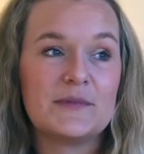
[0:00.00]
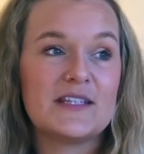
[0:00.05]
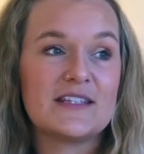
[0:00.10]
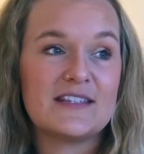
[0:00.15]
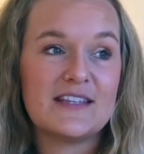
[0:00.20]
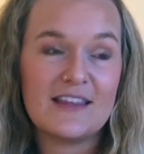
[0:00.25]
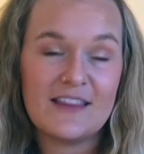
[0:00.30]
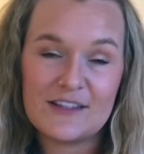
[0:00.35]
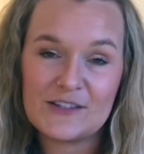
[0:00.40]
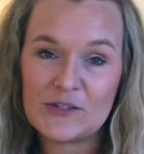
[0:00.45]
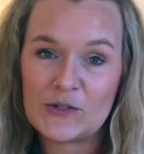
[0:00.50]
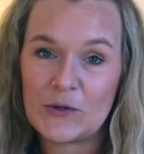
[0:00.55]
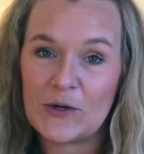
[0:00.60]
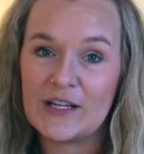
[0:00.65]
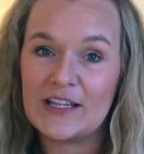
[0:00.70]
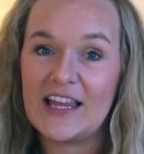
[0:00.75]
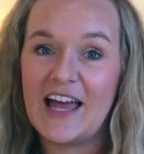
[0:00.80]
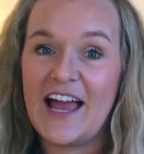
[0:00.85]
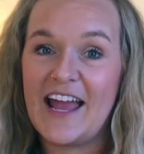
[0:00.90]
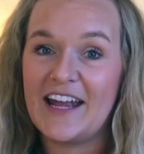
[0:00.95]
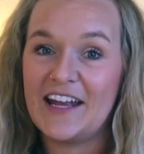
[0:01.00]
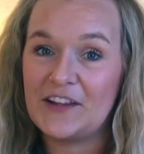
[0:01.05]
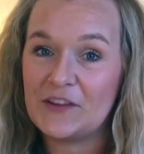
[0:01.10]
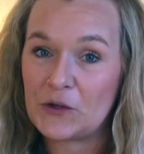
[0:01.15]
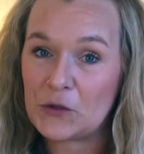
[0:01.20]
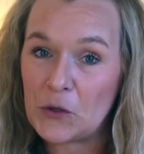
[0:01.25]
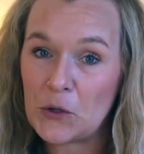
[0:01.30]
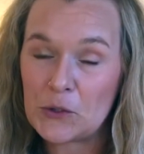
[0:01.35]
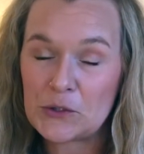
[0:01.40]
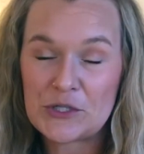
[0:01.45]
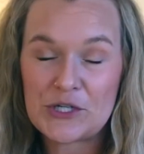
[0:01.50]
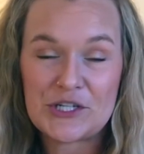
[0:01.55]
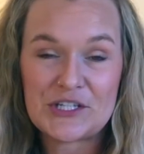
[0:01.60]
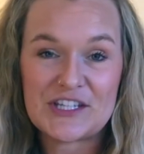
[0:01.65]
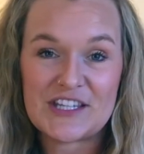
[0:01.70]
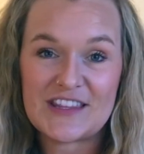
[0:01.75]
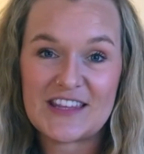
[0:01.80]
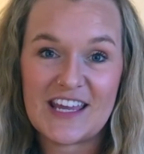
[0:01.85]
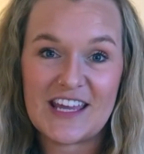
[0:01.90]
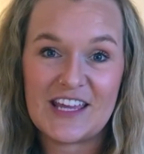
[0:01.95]
to see the storyline and the cultures
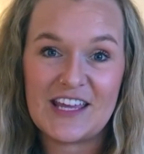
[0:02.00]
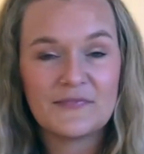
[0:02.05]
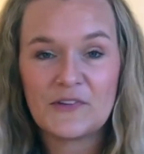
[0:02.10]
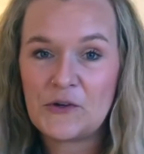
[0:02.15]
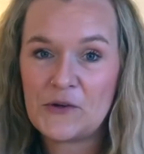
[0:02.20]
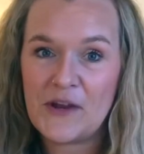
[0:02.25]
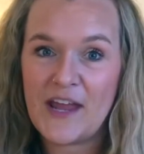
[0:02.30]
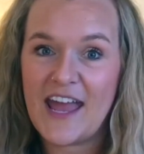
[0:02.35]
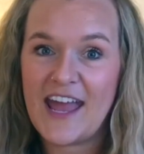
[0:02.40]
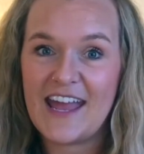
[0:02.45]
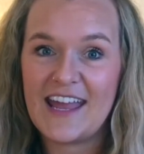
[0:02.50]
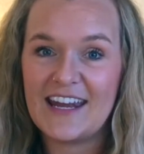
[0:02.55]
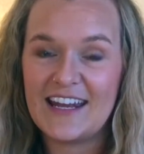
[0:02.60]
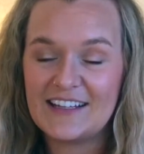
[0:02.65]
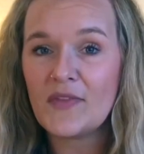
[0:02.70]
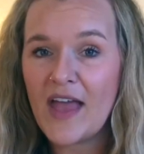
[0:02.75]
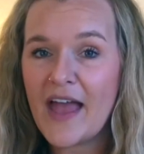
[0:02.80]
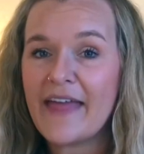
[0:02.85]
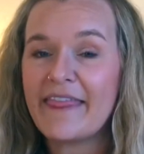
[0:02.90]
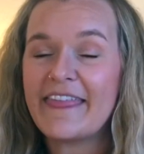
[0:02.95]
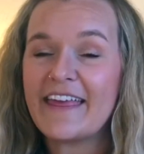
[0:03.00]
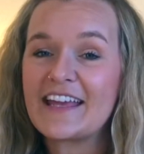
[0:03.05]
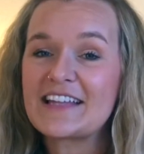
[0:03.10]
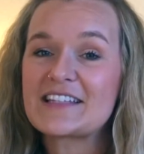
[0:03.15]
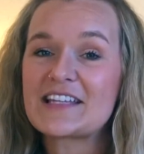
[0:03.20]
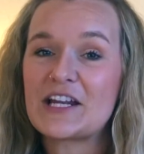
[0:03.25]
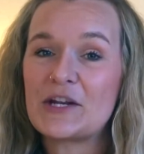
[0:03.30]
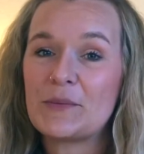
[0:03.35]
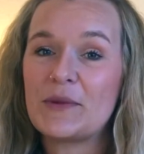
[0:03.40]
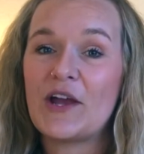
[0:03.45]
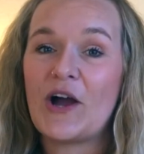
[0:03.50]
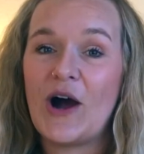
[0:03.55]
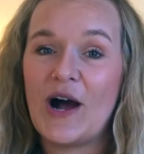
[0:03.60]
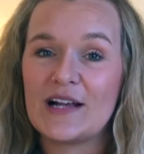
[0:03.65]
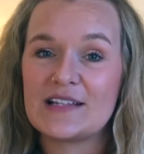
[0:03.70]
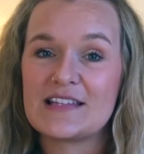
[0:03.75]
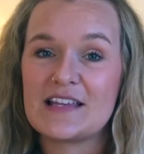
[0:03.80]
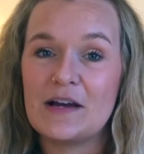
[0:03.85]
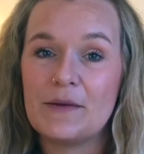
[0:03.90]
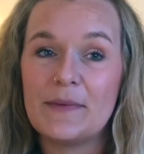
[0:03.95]
that they create. I think it's gonna be
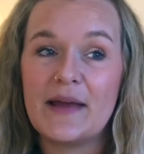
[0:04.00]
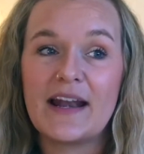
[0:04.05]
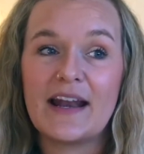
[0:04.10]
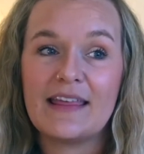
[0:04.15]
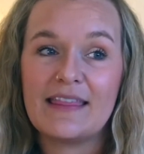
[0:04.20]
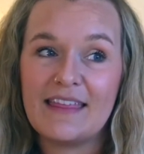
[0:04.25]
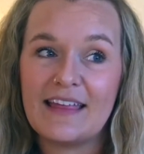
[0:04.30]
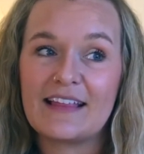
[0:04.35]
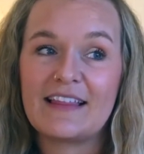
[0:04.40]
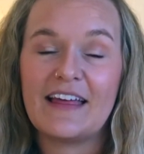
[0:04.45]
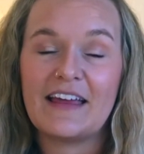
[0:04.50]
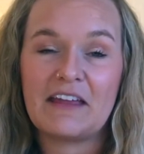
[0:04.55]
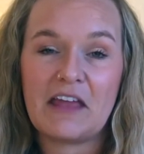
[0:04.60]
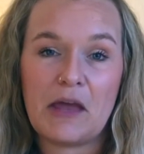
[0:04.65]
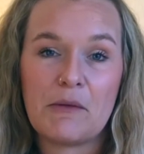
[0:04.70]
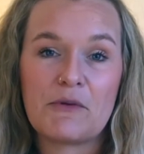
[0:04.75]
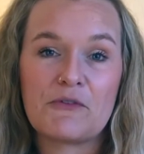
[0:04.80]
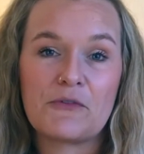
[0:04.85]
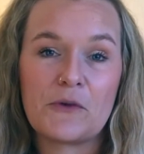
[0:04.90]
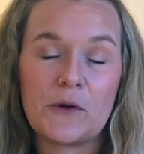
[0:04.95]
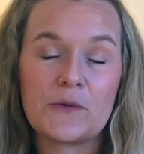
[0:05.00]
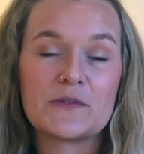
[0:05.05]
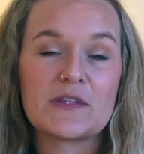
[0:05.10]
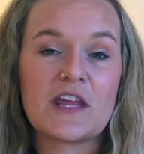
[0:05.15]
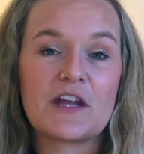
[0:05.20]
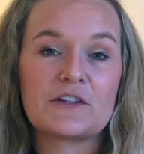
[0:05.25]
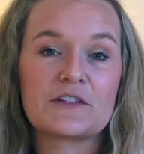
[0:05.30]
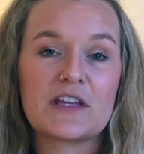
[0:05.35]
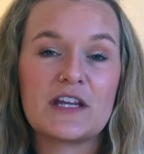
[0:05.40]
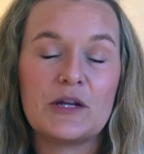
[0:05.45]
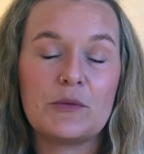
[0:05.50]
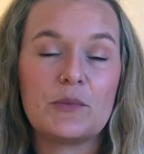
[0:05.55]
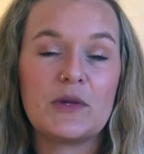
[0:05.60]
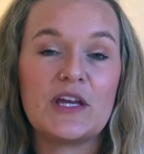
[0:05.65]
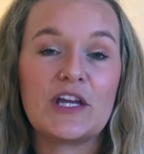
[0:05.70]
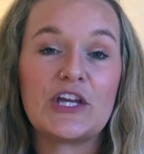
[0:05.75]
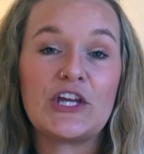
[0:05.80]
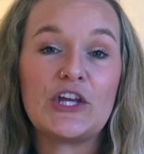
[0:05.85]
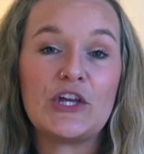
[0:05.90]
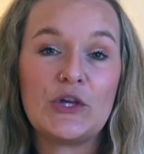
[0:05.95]
awesome, and I think like Game of Thrones, there's gonna be
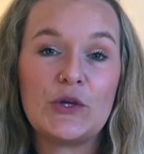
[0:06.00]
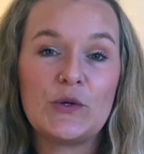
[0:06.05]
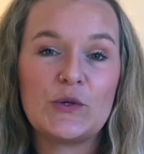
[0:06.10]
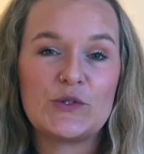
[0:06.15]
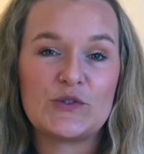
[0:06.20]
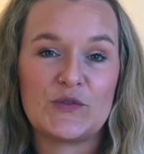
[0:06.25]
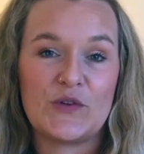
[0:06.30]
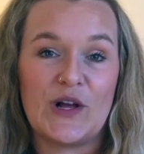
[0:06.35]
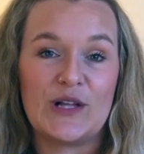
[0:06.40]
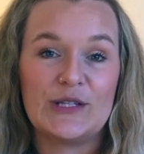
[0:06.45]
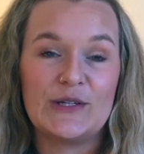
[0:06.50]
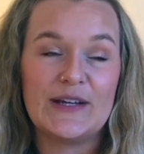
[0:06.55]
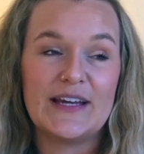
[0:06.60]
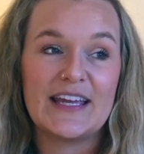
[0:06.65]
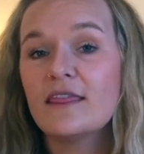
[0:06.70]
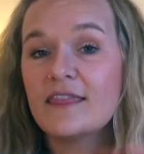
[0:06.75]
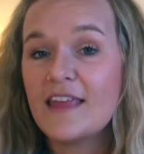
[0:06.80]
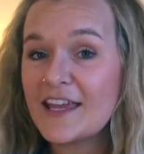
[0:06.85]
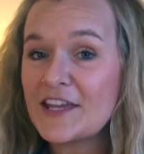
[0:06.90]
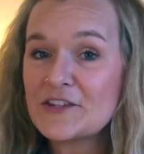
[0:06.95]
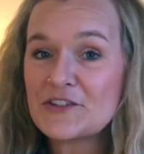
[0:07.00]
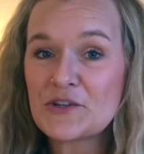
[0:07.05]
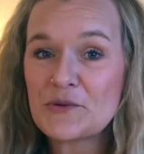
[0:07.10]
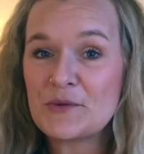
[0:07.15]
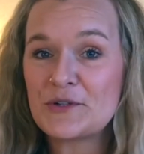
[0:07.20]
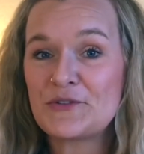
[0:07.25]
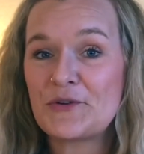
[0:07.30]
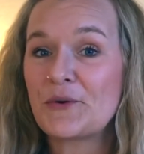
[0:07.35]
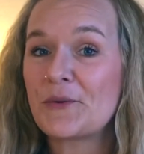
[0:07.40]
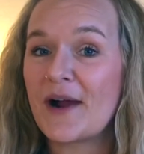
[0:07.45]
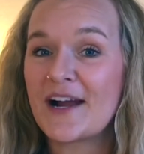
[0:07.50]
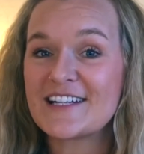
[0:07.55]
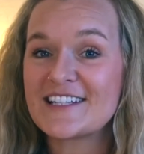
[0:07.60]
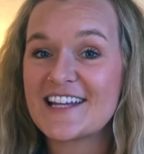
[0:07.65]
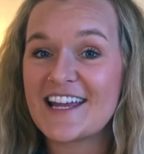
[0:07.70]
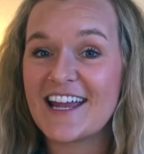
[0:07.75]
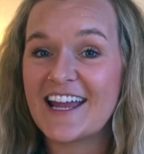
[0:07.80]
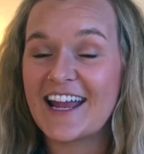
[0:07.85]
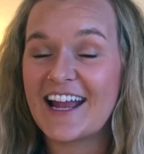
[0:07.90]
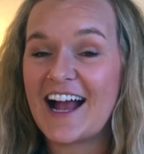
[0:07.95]
a huge following. Thank you so much for
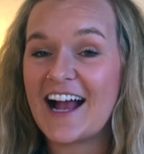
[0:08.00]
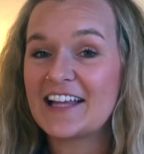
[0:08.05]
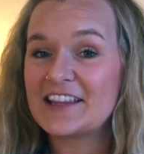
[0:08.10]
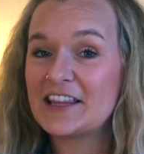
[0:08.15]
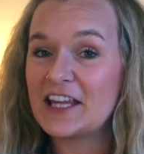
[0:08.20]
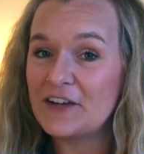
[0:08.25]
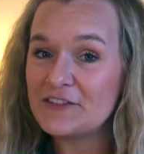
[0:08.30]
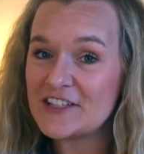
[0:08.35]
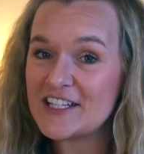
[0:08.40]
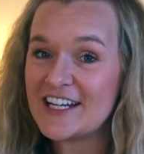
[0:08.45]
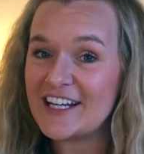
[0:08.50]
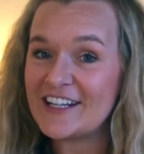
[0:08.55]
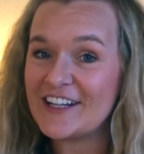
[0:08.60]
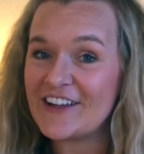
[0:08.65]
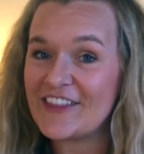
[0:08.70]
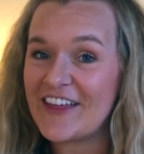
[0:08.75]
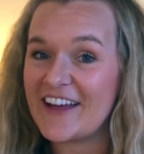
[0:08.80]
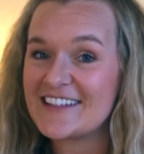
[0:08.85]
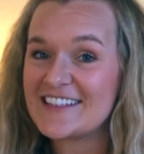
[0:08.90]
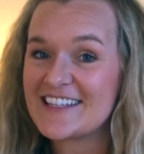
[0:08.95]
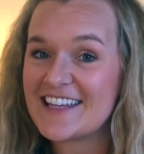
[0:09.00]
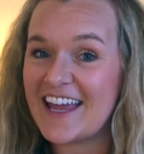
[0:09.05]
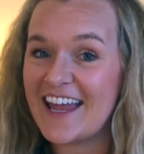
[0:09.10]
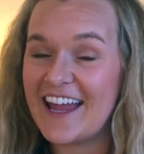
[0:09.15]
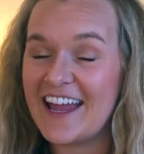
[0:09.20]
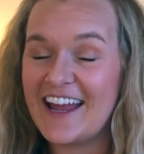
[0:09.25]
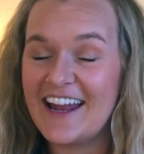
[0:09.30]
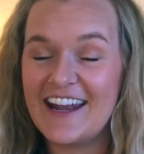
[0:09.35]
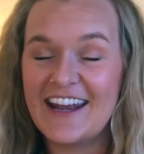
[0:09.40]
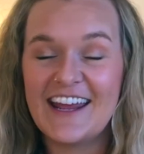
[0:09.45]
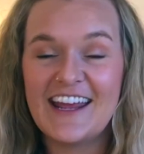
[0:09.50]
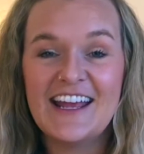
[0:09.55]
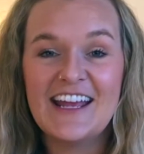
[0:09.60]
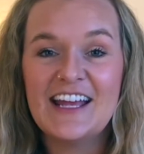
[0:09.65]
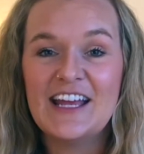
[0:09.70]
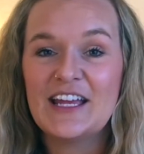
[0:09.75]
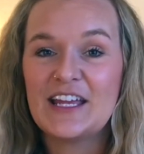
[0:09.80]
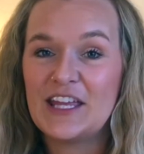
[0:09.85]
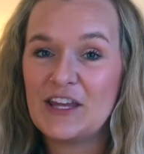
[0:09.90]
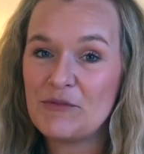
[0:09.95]
watching. I'd love to hear your thoughts
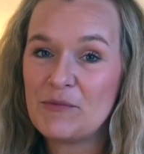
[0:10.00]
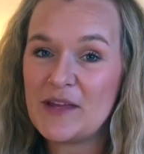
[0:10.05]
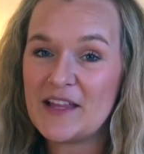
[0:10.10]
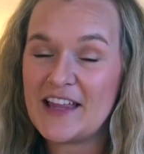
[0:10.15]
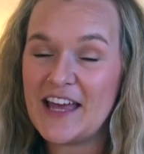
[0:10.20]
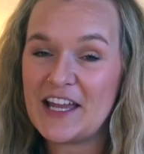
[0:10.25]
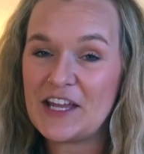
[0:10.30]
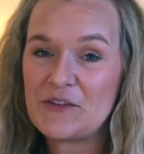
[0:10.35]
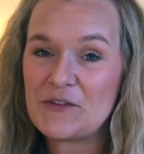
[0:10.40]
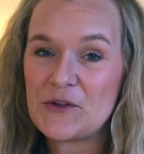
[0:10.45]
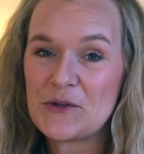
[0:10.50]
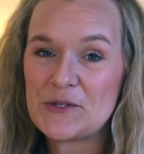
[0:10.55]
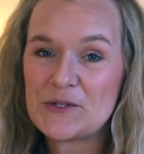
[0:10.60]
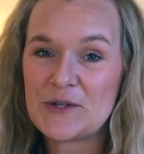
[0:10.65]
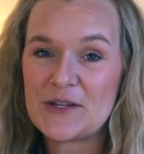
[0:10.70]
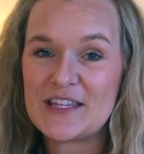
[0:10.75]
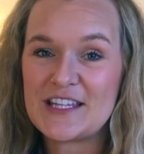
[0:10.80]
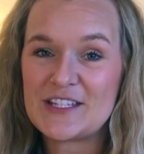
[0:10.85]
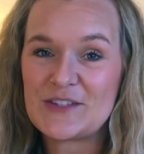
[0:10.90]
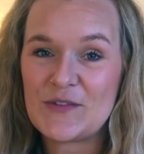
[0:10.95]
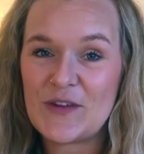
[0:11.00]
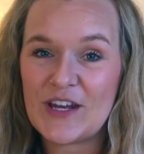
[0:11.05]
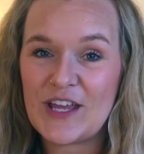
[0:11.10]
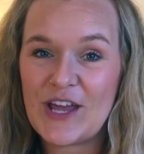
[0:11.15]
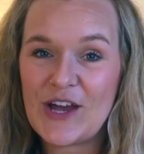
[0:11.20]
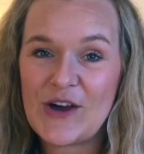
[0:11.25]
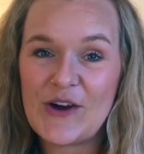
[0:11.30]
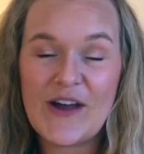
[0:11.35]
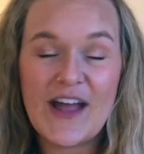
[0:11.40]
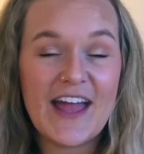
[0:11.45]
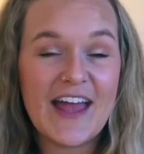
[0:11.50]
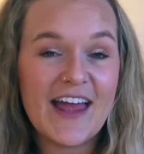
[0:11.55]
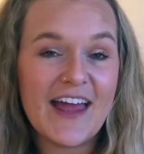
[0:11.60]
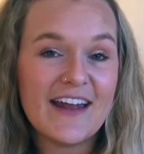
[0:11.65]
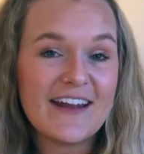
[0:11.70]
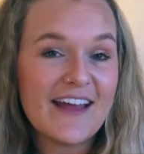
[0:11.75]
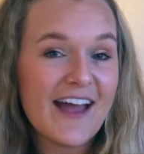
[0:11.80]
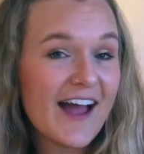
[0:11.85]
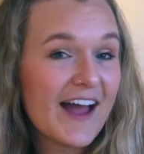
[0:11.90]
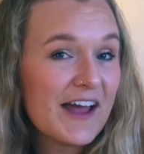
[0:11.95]
again. Give me a like if you enjoyed this video,
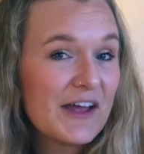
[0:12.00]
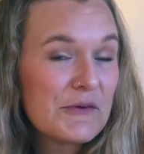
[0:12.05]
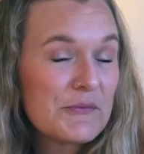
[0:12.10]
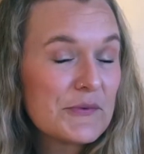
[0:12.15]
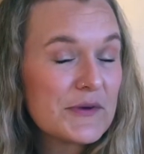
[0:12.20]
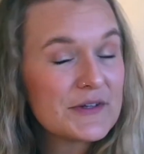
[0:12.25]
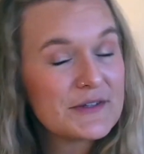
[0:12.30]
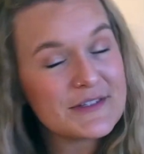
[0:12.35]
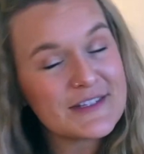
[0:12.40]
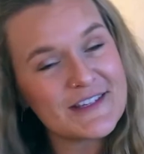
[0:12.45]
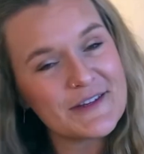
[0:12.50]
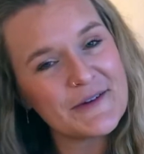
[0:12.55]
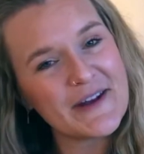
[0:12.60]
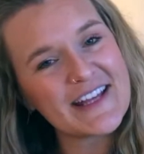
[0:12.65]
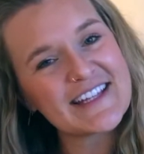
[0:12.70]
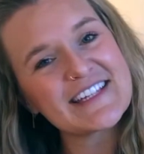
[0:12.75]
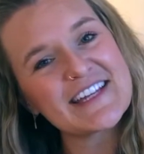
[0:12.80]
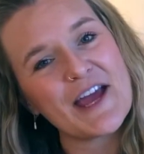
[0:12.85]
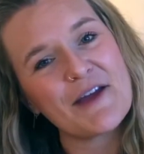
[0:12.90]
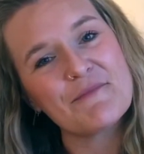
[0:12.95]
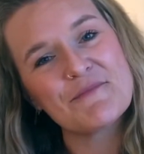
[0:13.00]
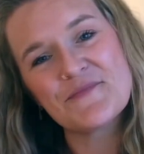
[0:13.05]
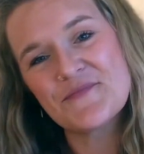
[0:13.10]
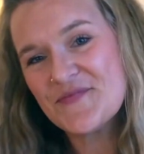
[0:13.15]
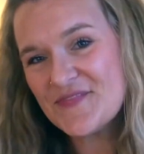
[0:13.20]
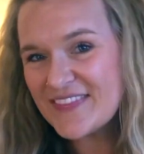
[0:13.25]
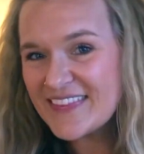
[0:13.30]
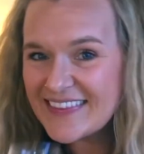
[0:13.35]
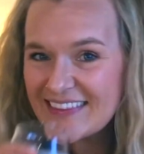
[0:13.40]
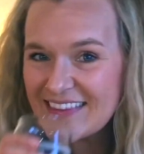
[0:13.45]
and I will see you next time.